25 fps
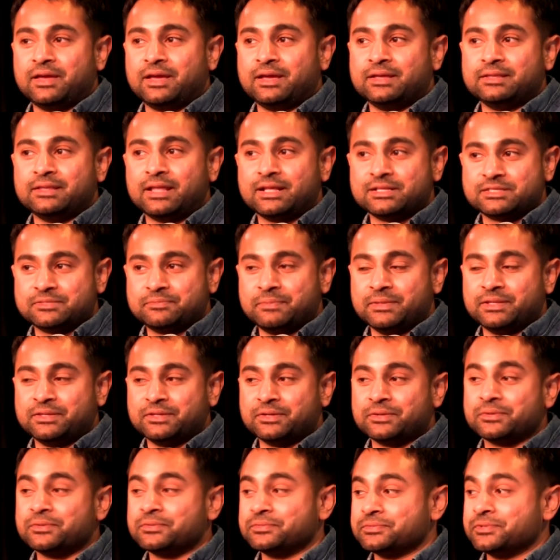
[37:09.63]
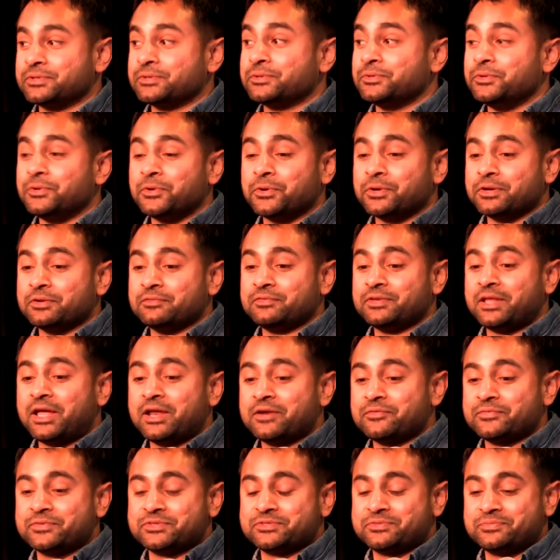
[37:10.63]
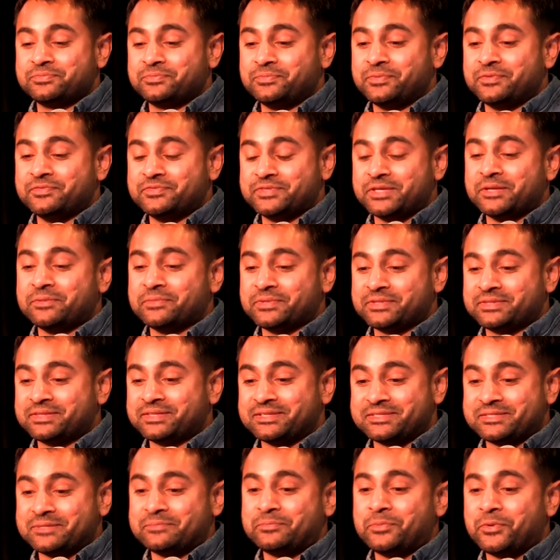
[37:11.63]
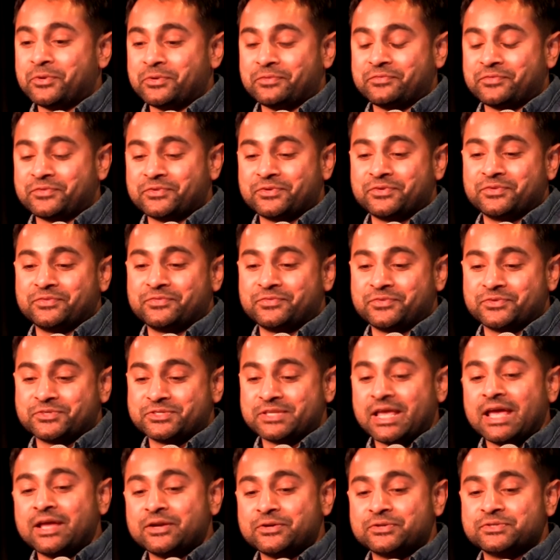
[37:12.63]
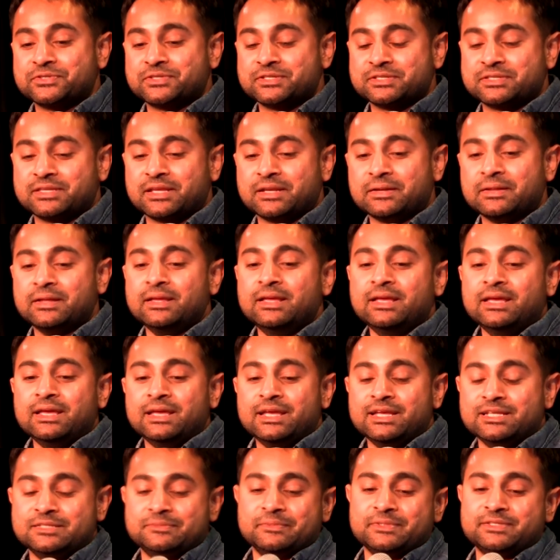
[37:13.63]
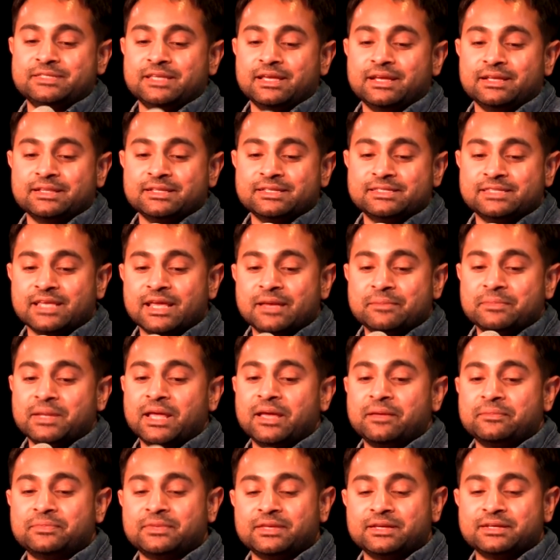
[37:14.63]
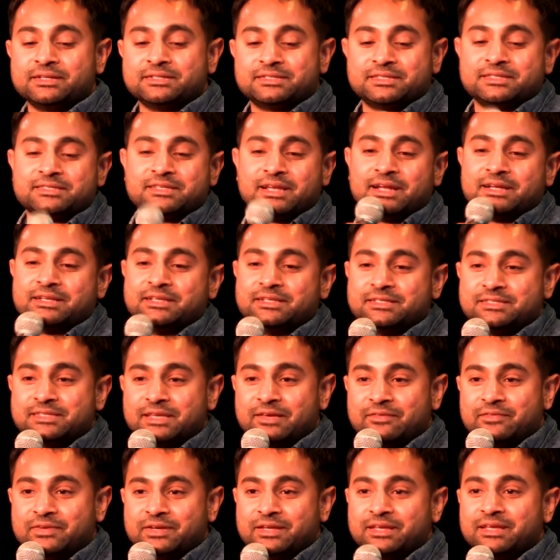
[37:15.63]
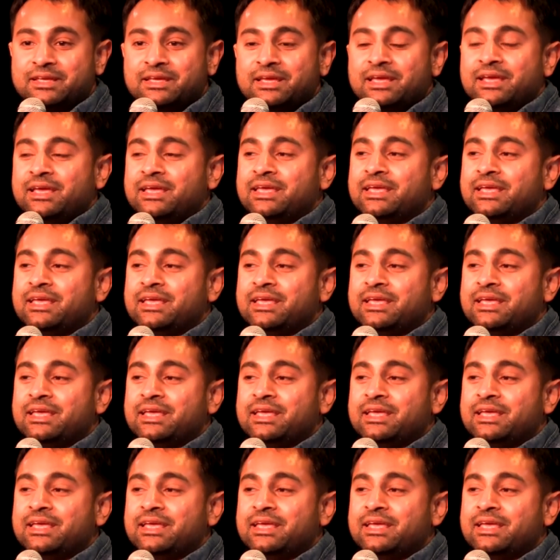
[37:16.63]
and that's been the glory of a lot of what we've seen with the support for Sanders, is that he's been saying the same damn thing since 1970.